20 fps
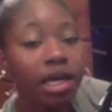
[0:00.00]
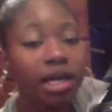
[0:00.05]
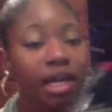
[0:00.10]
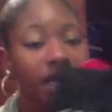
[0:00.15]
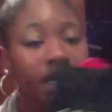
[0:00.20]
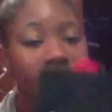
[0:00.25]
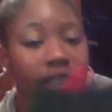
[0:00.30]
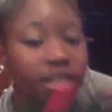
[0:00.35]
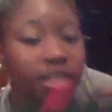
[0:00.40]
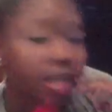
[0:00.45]

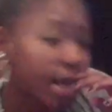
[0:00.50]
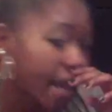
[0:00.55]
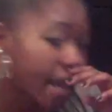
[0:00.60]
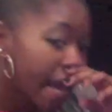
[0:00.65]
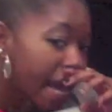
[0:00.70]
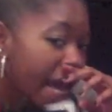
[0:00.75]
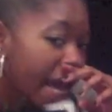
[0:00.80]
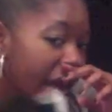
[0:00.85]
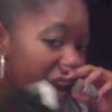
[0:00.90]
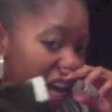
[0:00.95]
Next,
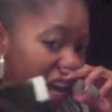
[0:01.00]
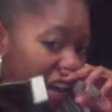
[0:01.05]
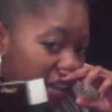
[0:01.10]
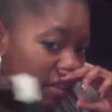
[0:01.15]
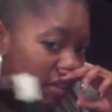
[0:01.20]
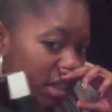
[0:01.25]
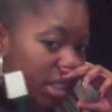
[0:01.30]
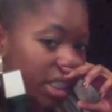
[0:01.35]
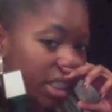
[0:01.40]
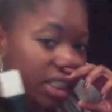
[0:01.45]
I
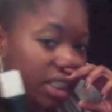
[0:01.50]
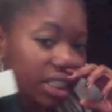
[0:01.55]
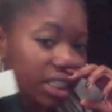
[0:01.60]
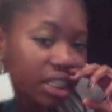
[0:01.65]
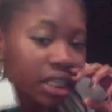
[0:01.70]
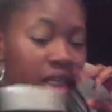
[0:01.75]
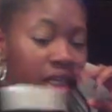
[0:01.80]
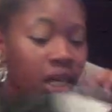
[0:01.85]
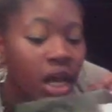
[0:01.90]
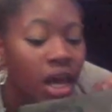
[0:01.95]
have this
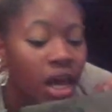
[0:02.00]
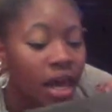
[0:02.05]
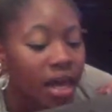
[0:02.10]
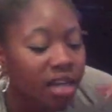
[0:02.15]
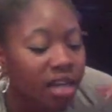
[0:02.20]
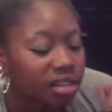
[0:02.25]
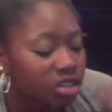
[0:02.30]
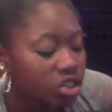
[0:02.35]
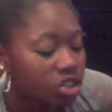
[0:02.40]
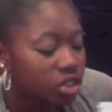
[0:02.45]
thing.
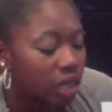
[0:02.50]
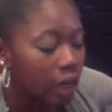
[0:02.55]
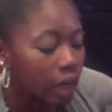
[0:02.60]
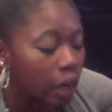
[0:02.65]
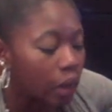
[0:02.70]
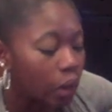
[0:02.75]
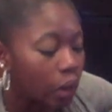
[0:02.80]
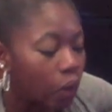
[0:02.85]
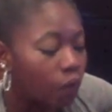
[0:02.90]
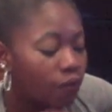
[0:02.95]
It's just
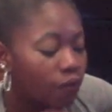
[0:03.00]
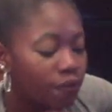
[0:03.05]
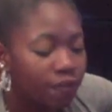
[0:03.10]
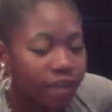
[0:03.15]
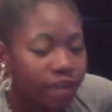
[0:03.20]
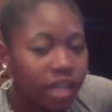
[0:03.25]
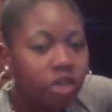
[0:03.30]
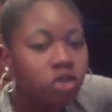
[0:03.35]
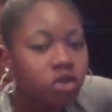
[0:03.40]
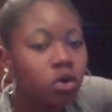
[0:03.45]
like a little
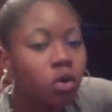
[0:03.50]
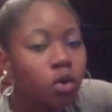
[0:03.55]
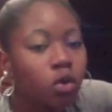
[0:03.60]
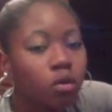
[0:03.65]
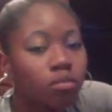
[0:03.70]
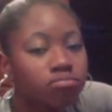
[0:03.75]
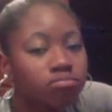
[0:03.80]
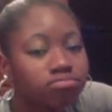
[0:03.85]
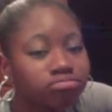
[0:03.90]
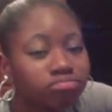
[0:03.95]

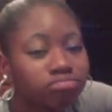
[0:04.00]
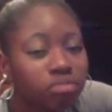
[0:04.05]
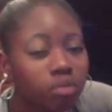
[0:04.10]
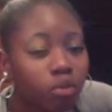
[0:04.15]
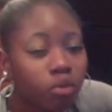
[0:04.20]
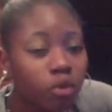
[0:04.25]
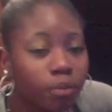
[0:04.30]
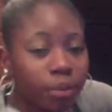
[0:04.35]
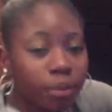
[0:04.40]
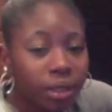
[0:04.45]
facial
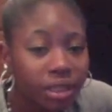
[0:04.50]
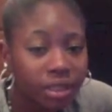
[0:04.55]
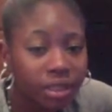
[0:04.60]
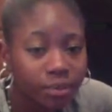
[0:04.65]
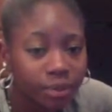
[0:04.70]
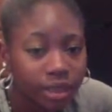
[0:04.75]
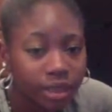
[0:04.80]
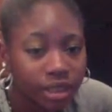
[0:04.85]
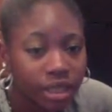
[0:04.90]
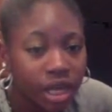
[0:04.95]

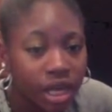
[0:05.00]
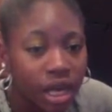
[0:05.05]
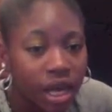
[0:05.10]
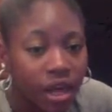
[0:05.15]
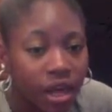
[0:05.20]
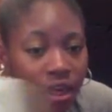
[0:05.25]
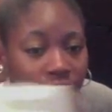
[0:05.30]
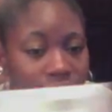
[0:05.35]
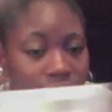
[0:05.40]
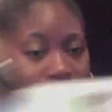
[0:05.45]
replacement
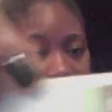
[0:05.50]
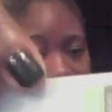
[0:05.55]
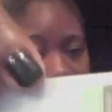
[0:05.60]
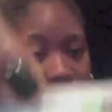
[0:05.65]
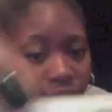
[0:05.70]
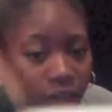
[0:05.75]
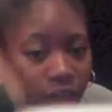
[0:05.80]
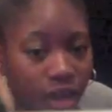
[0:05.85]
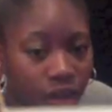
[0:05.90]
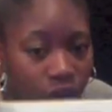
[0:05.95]

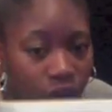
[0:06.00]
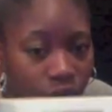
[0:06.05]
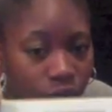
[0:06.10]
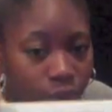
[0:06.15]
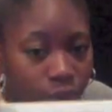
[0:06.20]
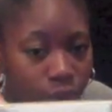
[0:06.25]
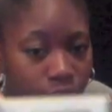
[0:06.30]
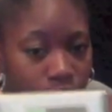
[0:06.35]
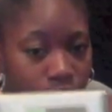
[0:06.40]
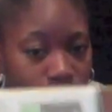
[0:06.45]
thing
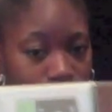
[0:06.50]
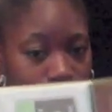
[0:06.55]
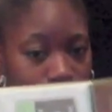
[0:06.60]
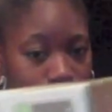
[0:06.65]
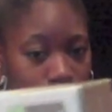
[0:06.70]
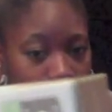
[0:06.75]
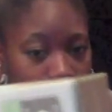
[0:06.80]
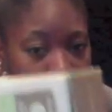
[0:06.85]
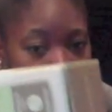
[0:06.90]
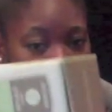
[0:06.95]
brush
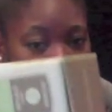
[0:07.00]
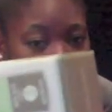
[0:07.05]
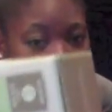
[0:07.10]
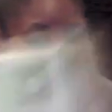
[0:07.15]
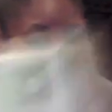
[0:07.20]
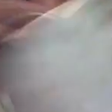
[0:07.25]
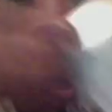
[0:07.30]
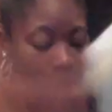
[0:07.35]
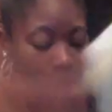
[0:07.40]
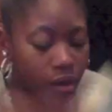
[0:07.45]
for
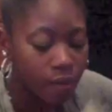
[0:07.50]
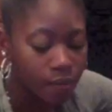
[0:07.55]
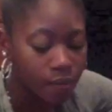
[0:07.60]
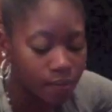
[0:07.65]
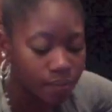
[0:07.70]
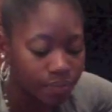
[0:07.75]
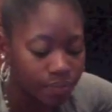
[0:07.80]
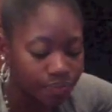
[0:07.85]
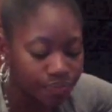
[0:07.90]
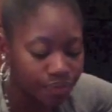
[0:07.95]
my
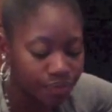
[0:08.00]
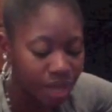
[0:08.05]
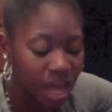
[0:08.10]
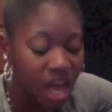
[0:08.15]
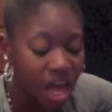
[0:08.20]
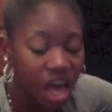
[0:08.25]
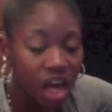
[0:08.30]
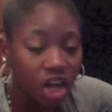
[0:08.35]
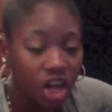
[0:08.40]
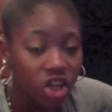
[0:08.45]
um,
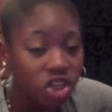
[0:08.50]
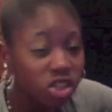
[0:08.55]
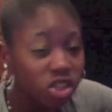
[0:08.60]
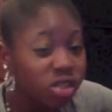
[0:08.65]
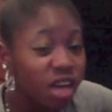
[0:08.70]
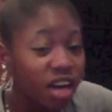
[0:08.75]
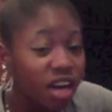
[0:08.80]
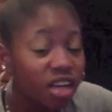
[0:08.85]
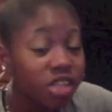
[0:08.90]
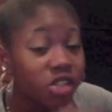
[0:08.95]

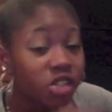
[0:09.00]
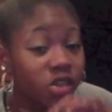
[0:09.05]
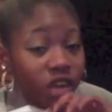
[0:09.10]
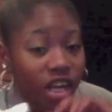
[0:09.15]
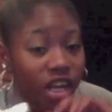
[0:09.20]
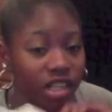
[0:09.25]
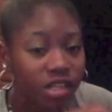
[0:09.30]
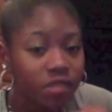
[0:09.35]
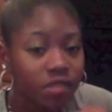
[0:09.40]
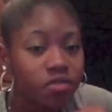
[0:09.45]
Clarisonic. So
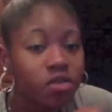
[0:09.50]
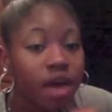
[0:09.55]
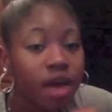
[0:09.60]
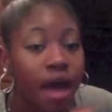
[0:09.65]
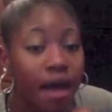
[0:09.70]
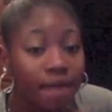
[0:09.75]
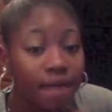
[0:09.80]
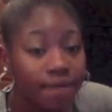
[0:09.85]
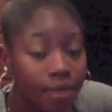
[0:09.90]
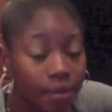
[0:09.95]
guys, if you
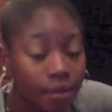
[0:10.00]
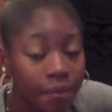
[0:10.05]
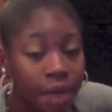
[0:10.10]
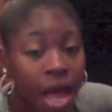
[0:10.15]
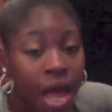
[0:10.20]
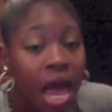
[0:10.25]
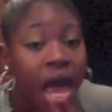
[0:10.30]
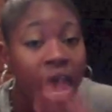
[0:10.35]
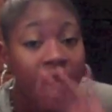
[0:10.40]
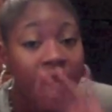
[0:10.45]
have
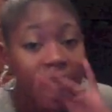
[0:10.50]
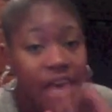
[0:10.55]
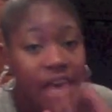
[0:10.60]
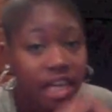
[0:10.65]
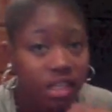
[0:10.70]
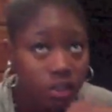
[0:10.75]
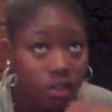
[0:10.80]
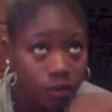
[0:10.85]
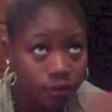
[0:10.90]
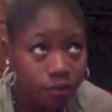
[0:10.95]
them
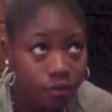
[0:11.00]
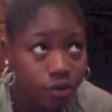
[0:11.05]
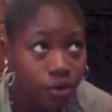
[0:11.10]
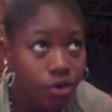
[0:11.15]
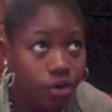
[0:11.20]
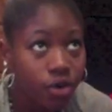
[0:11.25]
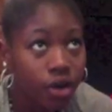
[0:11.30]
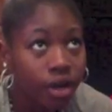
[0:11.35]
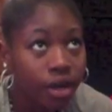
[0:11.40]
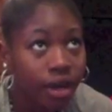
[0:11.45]
at
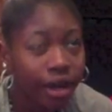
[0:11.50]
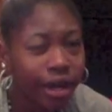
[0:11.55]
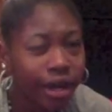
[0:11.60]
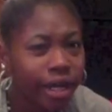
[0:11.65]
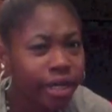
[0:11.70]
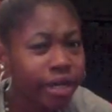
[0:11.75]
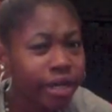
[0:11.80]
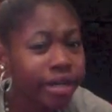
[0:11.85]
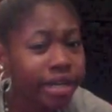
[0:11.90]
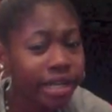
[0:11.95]
Sephora
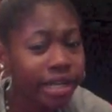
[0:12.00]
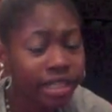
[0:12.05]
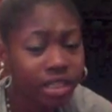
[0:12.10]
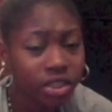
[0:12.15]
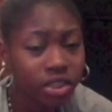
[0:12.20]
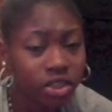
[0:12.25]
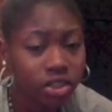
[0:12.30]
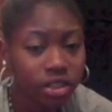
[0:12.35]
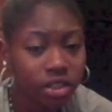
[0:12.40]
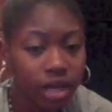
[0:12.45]
and at
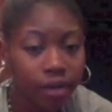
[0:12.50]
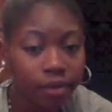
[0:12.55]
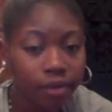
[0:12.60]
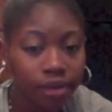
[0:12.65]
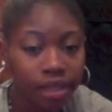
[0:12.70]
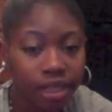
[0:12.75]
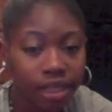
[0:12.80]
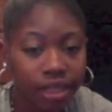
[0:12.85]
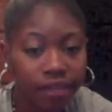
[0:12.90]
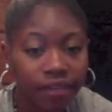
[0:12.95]
Dillard's, I
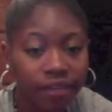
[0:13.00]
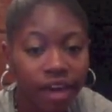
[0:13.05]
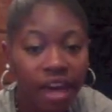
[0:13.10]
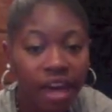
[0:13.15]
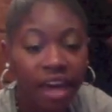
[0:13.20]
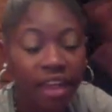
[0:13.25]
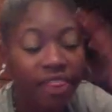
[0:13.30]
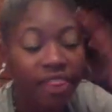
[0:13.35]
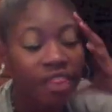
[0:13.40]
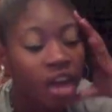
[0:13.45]
believe,
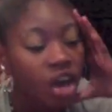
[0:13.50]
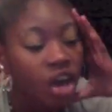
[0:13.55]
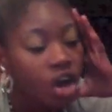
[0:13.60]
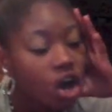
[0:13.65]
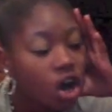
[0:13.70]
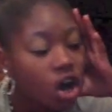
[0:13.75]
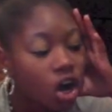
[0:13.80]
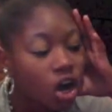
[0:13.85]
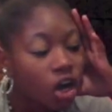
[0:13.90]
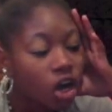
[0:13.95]
they
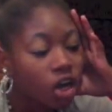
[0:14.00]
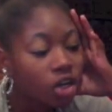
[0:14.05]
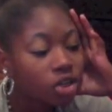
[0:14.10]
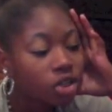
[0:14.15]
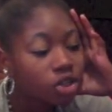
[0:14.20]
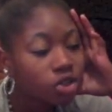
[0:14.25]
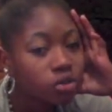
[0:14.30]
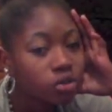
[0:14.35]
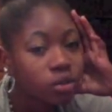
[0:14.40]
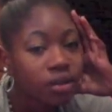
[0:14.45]
are
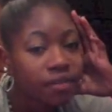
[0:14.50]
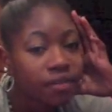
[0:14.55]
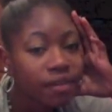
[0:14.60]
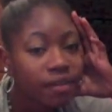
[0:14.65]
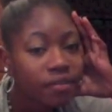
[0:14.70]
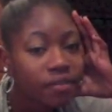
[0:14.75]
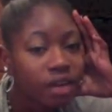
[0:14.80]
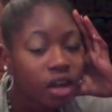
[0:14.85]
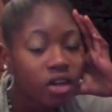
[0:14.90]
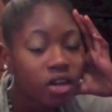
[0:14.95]

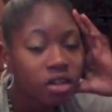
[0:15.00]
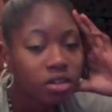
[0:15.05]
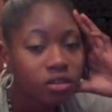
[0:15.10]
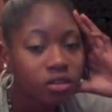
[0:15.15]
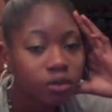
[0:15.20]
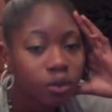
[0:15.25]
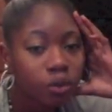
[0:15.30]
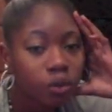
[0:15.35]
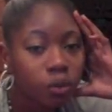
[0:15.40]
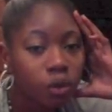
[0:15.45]

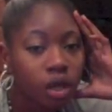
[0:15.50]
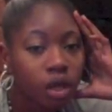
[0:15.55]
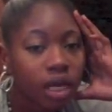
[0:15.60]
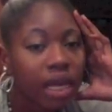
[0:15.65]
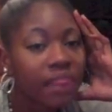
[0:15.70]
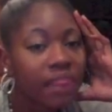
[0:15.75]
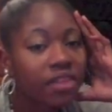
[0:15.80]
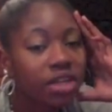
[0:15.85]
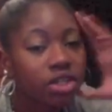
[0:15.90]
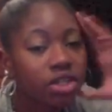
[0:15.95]
$25 for one
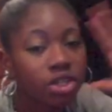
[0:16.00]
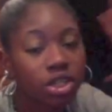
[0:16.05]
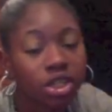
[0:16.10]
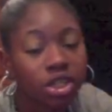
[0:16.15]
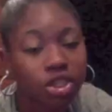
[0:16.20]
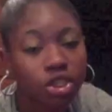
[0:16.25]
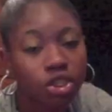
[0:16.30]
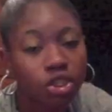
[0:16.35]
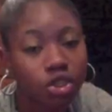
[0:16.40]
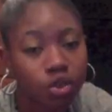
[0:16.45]
and then
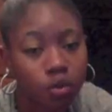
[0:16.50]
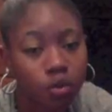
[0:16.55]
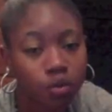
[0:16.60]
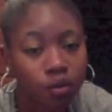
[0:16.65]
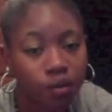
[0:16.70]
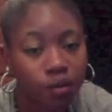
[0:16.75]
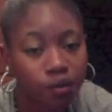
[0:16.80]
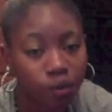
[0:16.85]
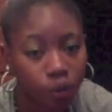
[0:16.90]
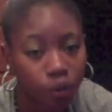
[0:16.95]
it's two
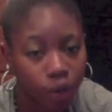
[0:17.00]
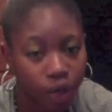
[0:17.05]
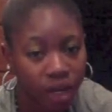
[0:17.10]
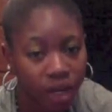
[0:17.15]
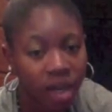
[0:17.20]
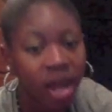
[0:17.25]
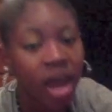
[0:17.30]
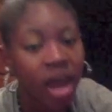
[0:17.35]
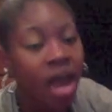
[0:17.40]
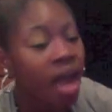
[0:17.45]
for
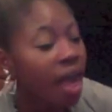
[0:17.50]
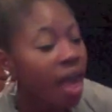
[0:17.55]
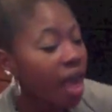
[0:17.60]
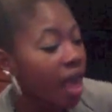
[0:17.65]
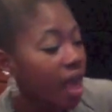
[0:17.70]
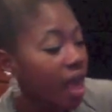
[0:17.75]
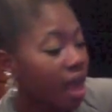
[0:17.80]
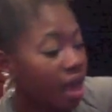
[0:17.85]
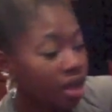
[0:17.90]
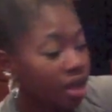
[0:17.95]
40
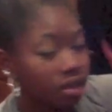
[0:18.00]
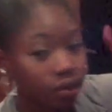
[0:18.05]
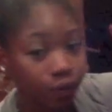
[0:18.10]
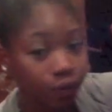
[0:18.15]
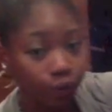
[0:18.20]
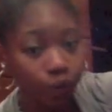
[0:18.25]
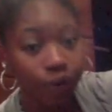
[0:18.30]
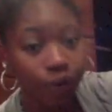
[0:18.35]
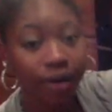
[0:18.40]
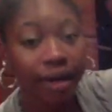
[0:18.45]
at
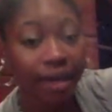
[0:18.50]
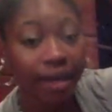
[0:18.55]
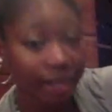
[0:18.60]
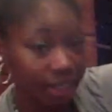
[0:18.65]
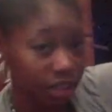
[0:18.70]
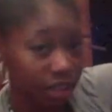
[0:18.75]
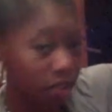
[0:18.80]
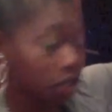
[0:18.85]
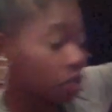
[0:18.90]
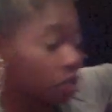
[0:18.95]
Sephora
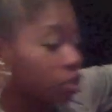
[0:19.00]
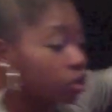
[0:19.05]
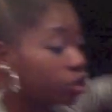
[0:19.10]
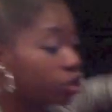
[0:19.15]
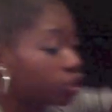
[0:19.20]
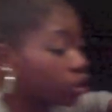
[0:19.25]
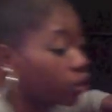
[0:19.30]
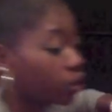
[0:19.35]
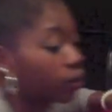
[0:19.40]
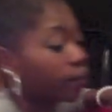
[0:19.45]
and
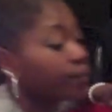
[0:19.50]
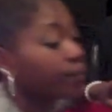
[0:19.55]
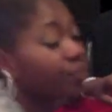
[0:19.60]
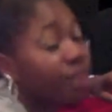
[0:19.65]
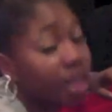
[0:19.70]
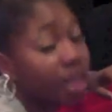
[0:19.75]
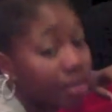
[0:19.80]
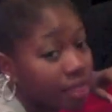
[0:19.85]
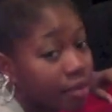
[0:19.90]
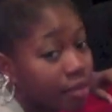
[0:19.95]
Dillard's. So
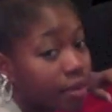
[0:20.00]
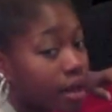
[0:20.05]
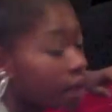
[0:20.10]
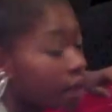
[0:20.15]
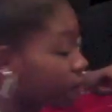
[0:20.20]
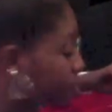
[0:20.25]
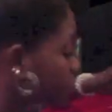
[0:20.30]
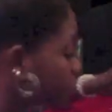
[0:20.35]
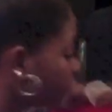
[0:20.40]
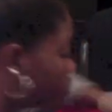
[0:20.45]
hit them
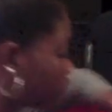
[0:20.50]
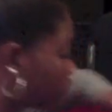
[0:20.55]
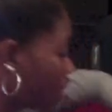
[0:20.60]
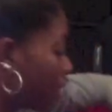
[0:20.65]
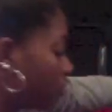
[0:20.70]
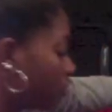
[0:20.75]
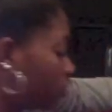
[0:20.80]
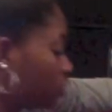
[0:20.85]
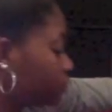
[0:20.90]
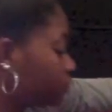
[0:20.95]
up if you
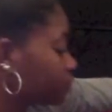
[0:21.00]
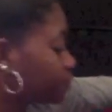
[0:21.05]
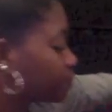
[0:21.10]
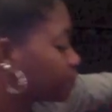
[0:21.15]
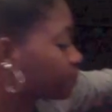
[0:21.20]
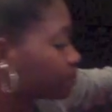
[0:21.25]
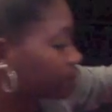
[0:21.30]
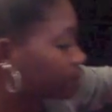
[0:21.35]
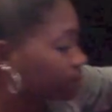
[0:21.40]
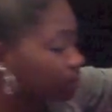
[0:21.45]
have one.
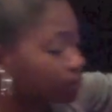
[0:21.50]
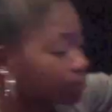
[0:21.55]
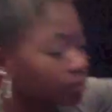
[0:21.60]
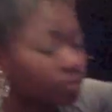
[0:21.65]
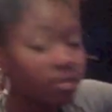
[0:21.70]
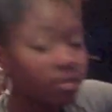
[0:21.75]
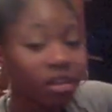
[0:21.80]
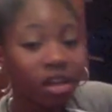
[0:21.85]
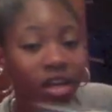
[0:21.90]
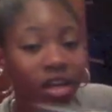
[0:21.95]

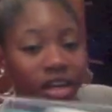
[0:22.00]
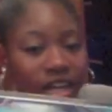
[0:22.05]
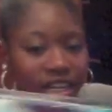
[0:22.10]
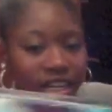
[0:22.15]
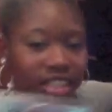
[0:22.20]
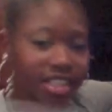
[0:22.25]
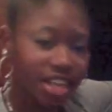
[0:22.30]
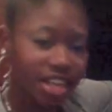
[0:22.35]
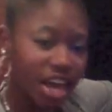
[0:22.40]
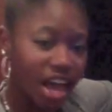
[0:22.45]

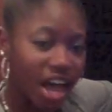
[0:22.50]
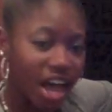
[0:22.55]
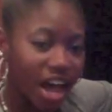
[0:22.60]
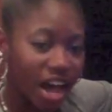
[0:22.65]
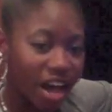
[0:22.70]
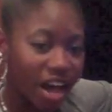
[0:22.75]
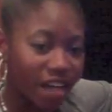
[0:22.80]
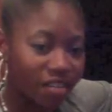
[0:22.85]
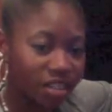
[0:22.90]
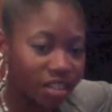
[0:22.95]
Next,
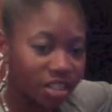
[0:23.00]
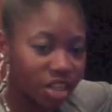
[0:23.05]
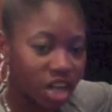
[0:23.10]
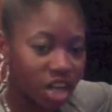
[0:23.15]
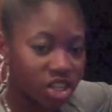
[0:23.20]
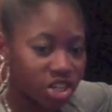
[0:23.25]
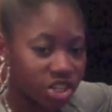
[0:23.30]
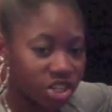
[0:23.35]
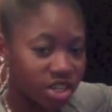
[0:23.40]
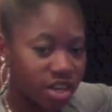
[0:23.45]
I have a
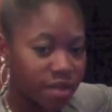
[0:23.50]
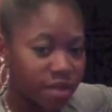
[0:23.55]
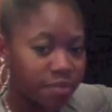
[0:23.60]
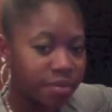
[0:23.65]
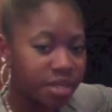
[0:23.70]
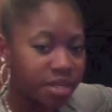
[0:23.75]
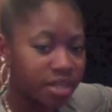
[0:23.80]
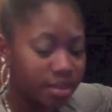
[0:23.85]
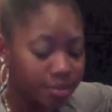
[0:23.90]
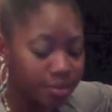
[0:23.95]
scotch
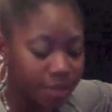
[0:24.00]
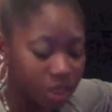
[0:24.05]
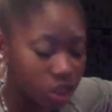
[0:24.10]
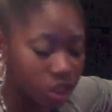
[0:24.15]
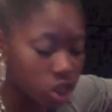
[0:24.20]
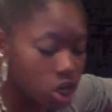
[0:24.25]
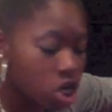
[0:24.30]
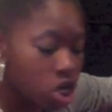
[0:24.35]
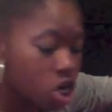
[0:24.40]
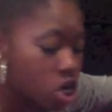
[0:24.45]
tape
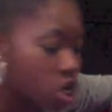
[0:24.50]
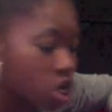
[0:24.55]
dispenser.